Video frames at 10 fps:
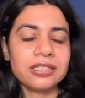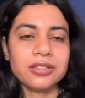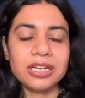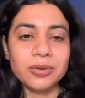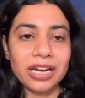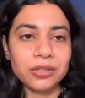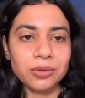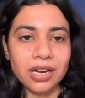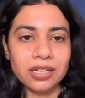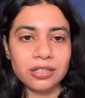They tried to
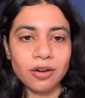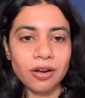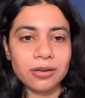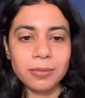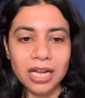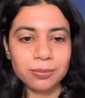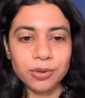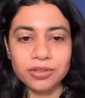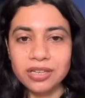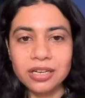run it on
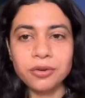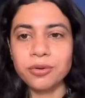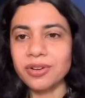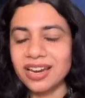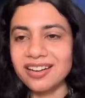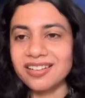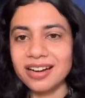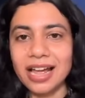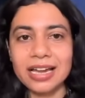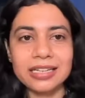MacBook Neo, Air,
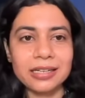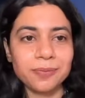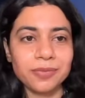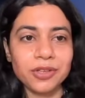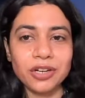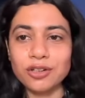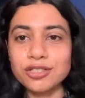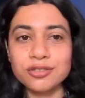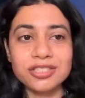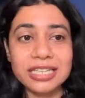and you can
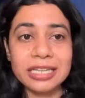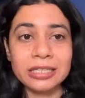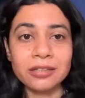also see